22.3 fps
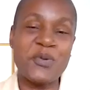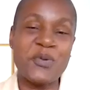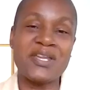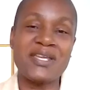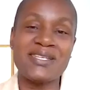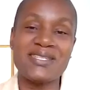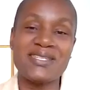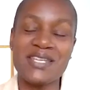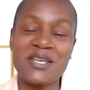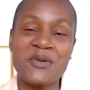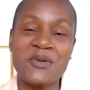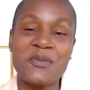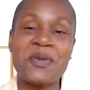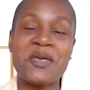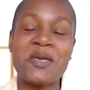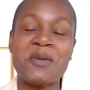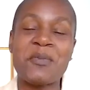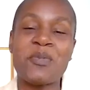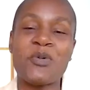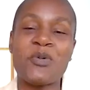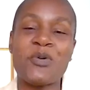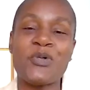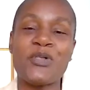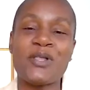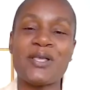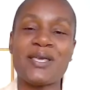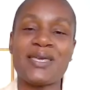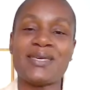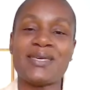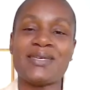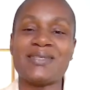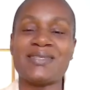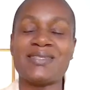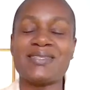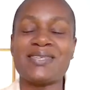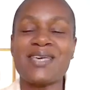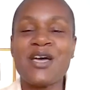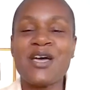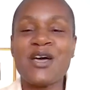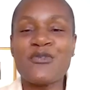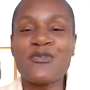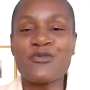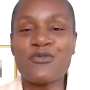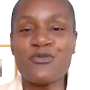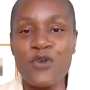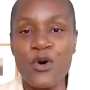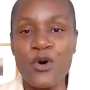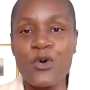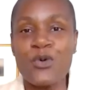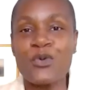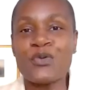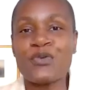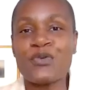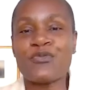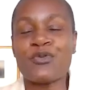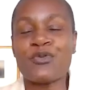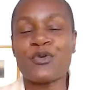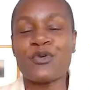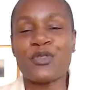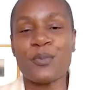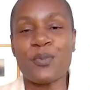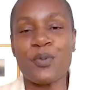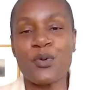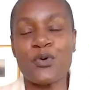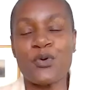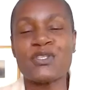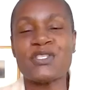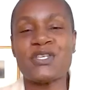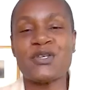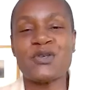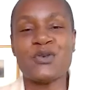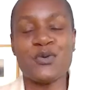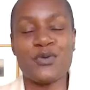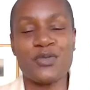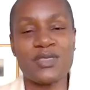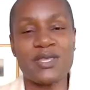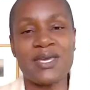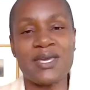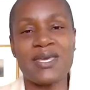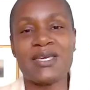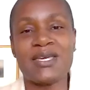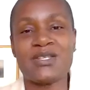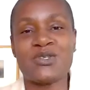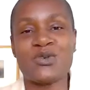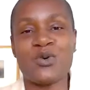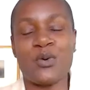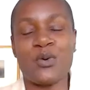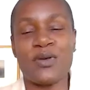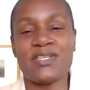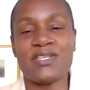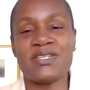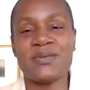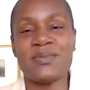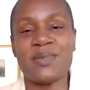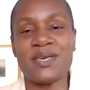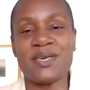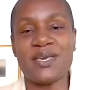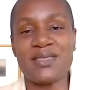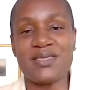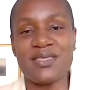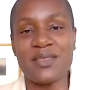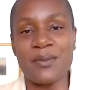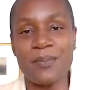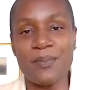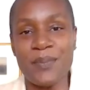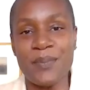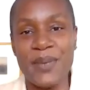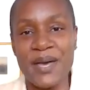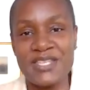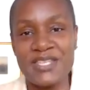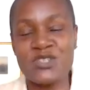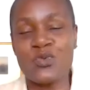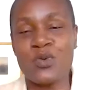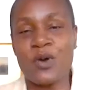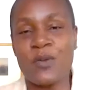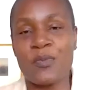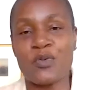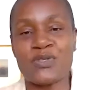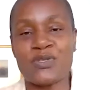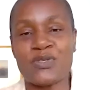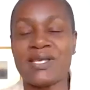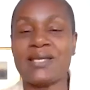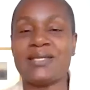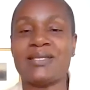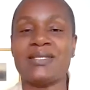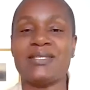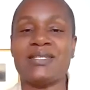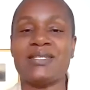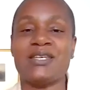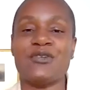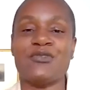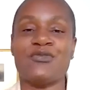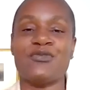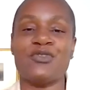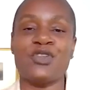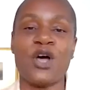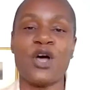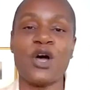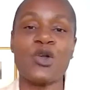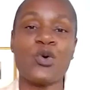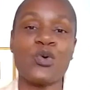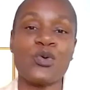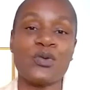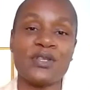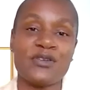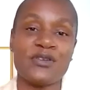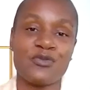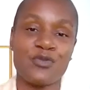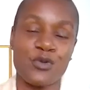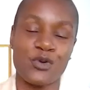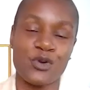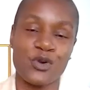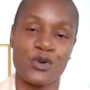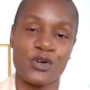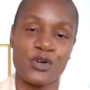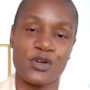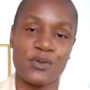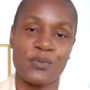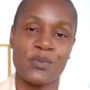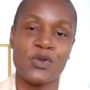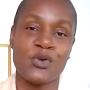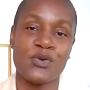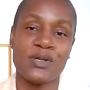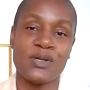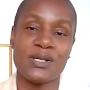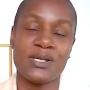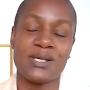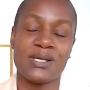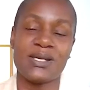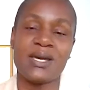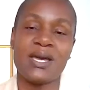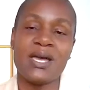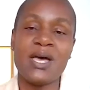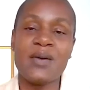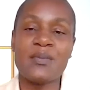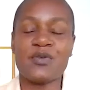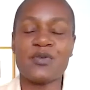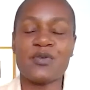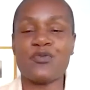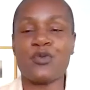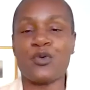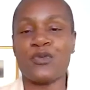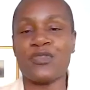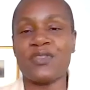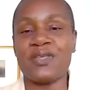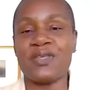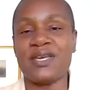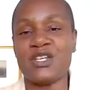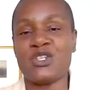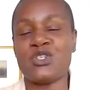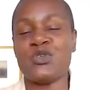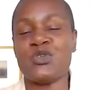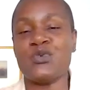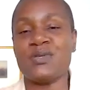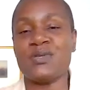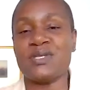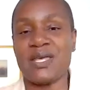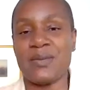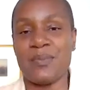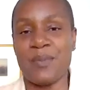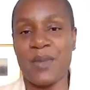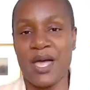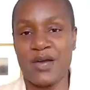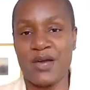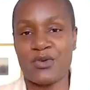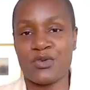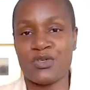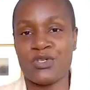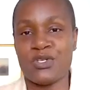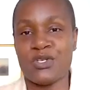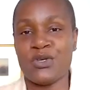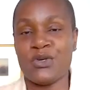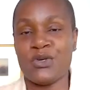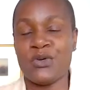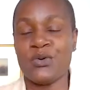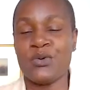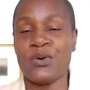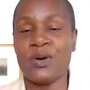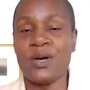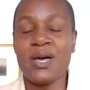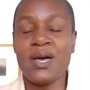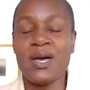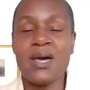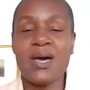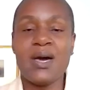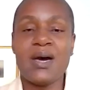what I say to people is vote for the person you think is going to be the best representative, not only for your community, but for the issues that matter to you.